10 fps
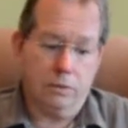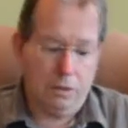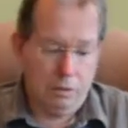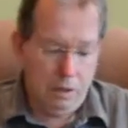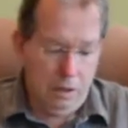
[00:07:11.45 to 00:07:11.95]

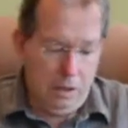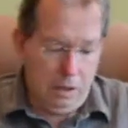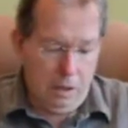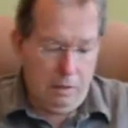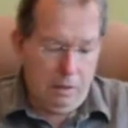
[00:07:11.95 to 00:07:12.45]
So
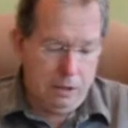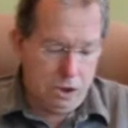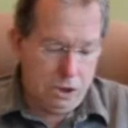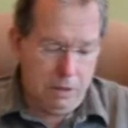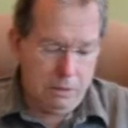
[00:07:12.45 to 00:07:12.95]
uh, it
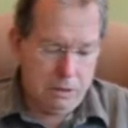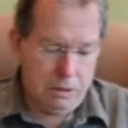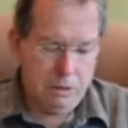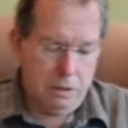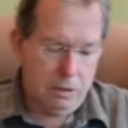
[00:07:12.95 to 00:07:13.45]
shapes
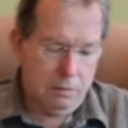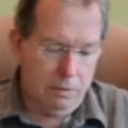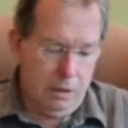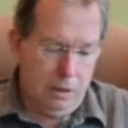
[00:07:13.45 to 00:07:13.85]
us, uh,